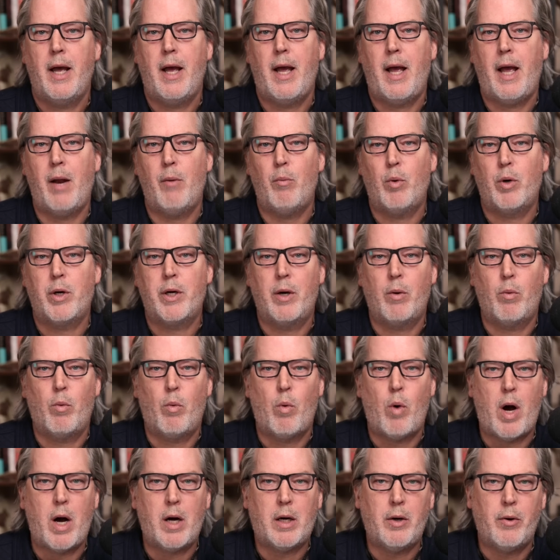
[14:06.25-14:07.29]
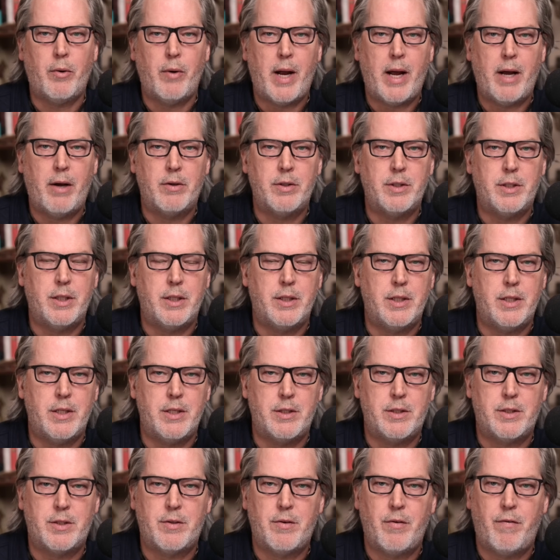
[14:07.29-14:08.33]
And we're going to walk around in
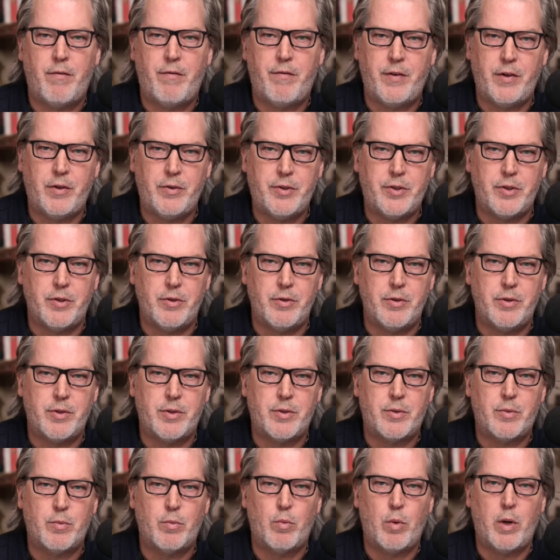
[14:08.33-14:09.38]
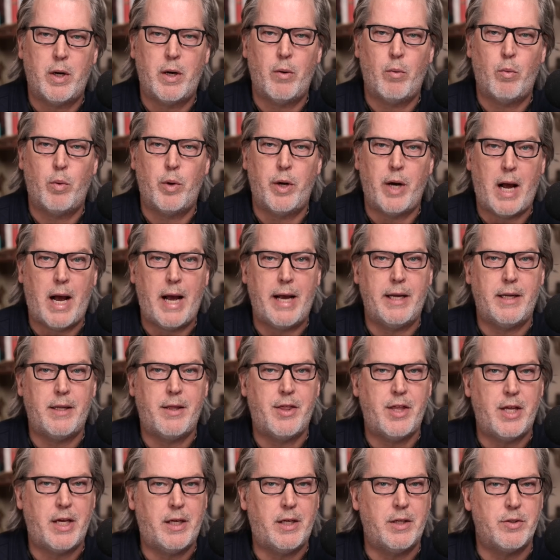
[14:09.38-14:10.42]
these filters where what I
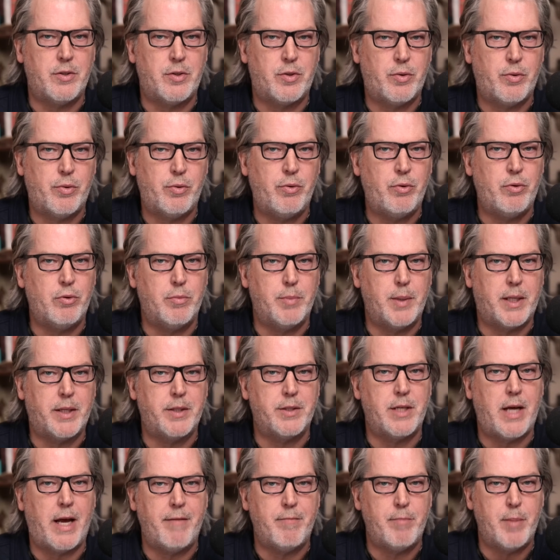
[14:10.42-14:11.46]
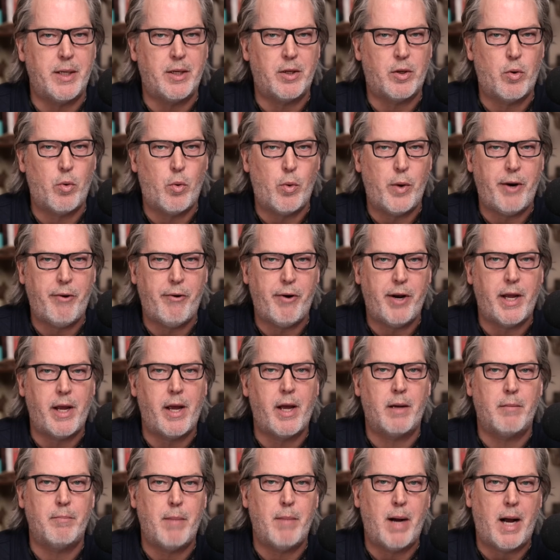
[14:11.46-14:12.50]
think is true, because I've been
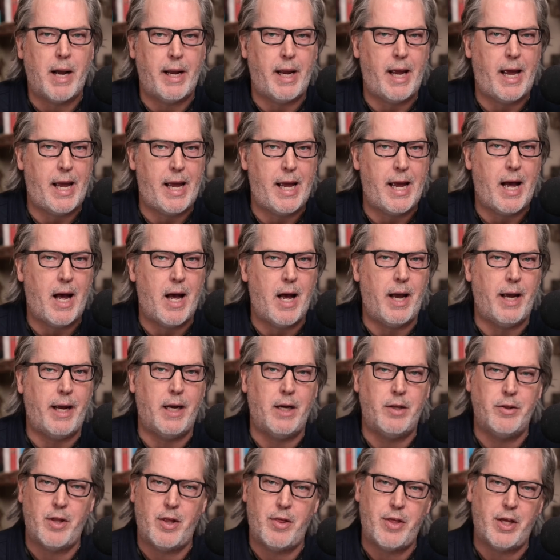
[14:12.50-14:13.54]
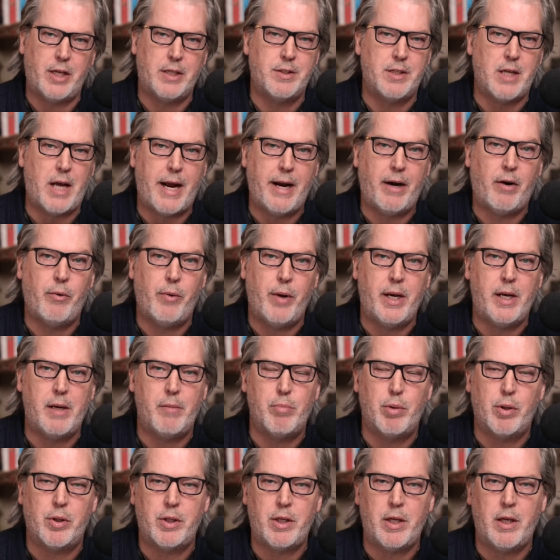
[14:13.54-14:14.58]
querying my AI on the things I already
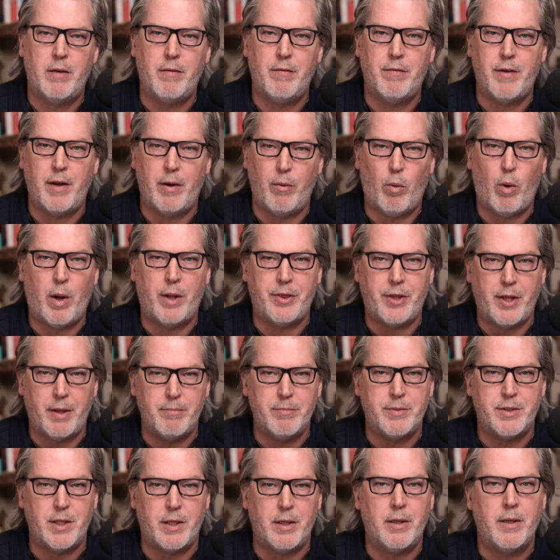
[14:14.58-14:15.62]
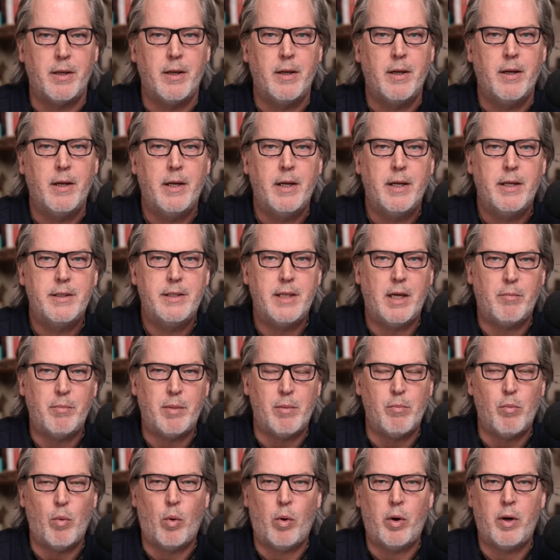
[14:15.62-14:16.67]
believe and want them to tell me
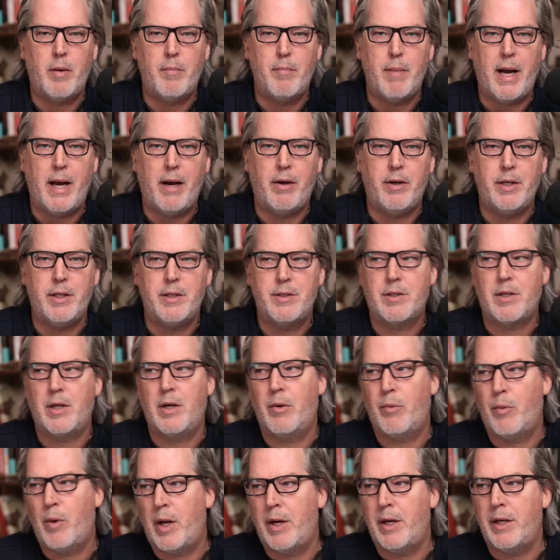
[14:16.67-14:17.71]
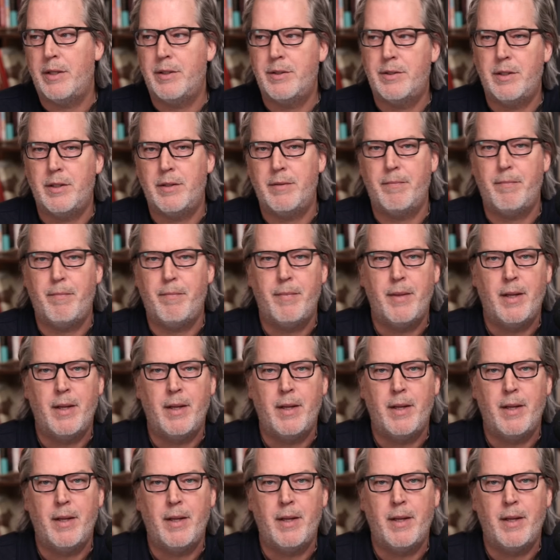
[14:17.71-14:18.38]
more about, is going to run into